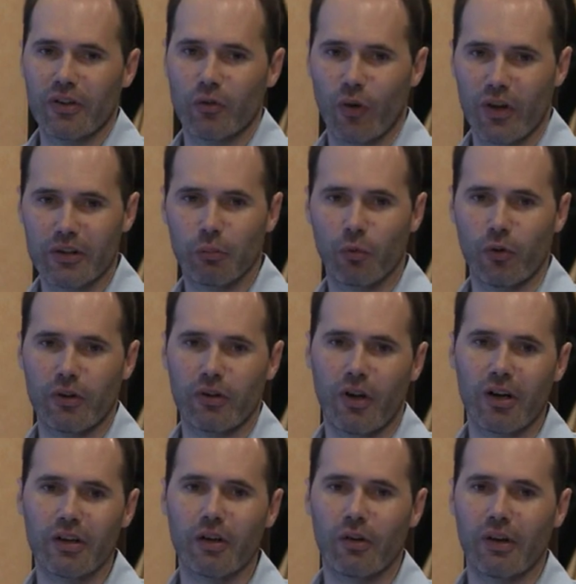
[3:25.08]
transport
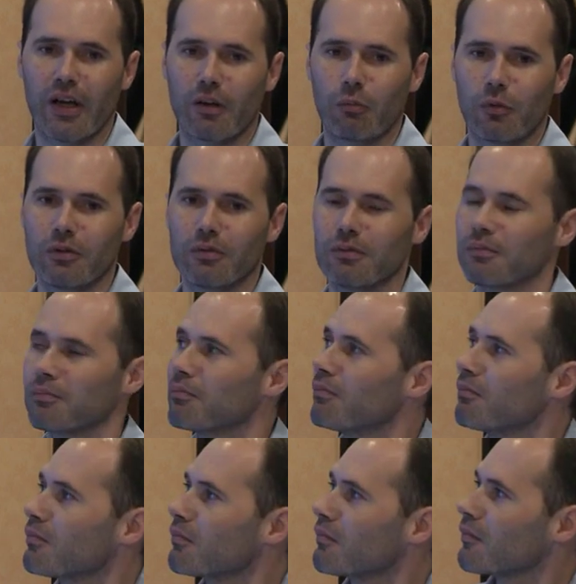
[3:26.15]
knockout animal,
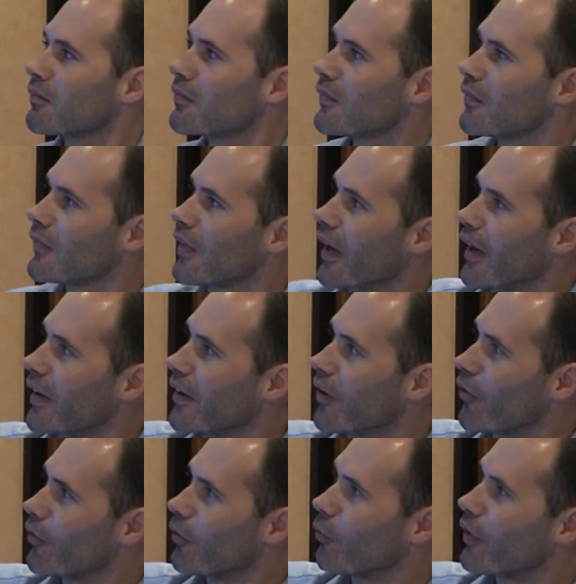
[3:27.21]
and
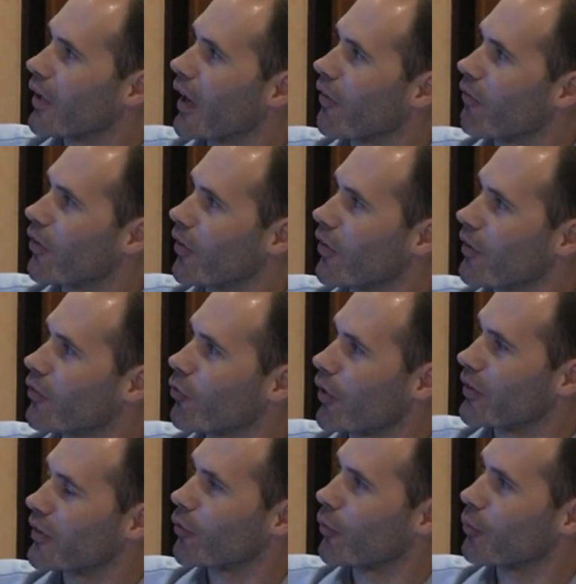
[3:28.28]
here we have the
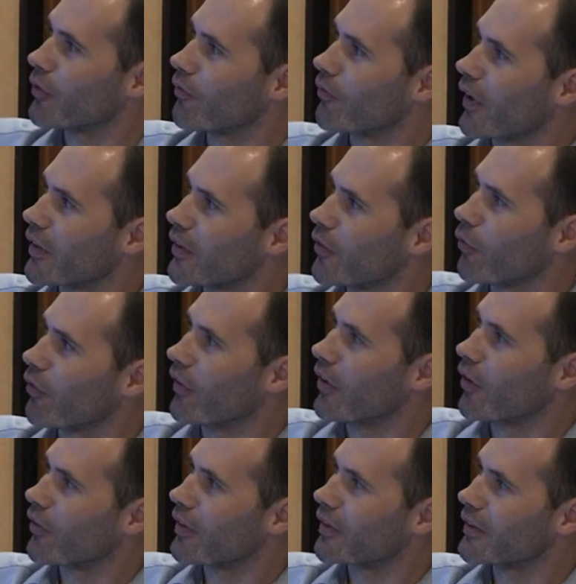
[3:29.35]
transcription factor, here the
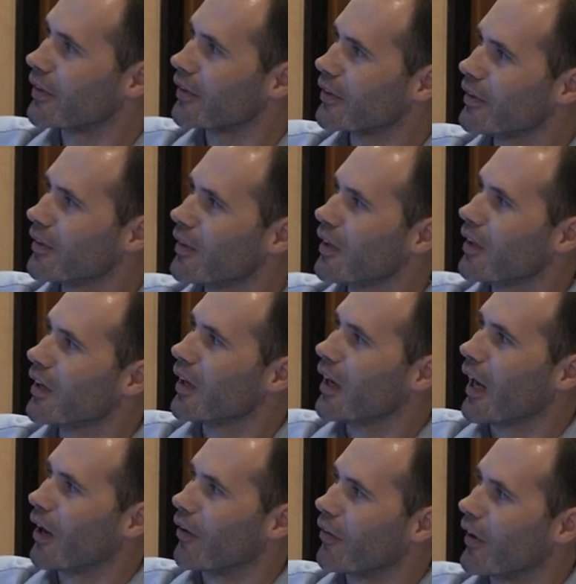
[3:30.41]
neocassette,
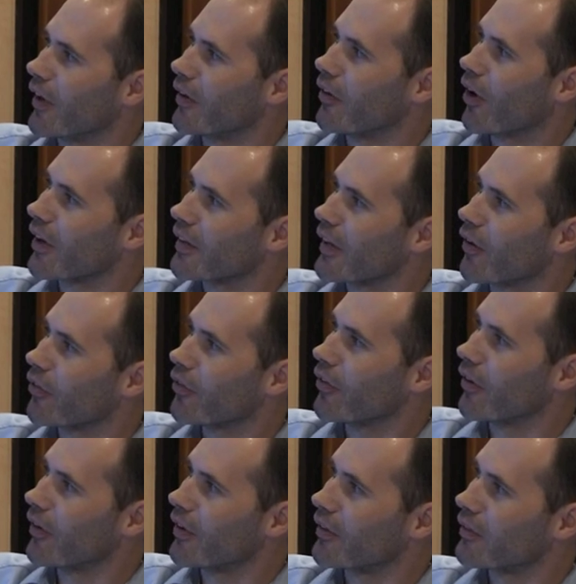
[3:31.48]
and they knock out
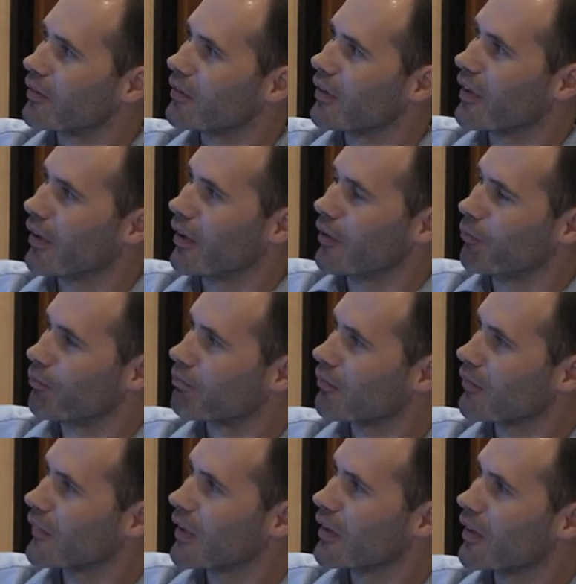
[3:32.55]
the
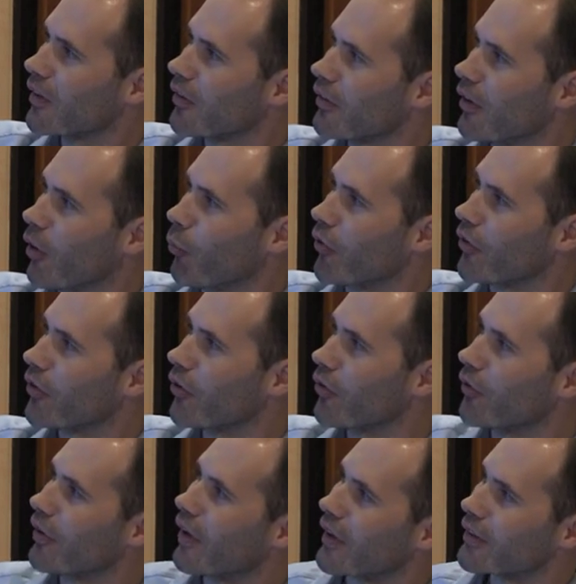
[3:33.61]
number
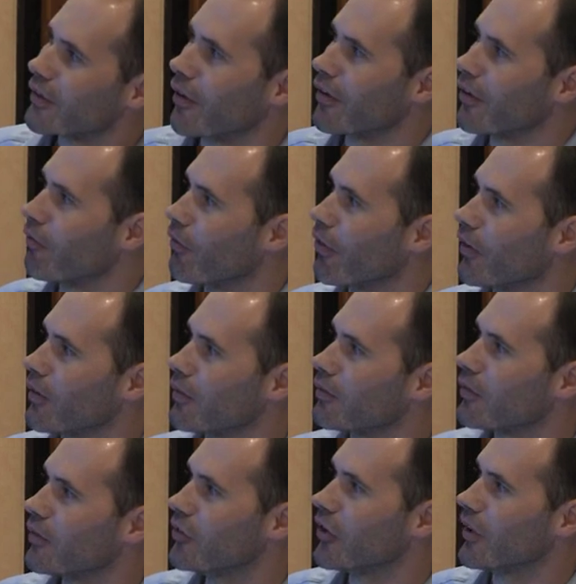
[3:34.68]
2 exon of the
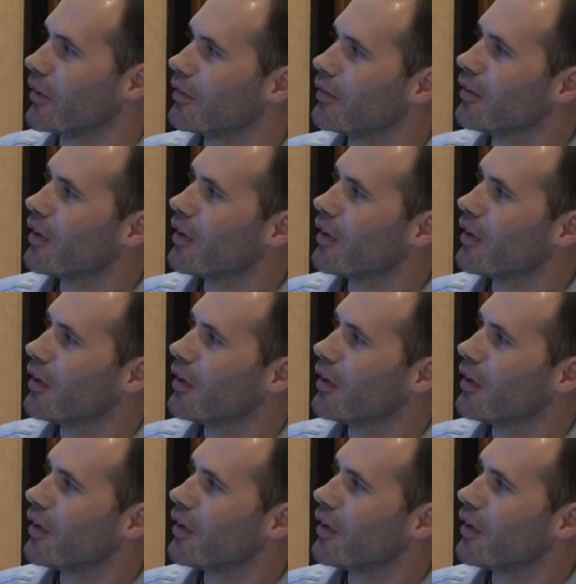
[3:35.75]
gene.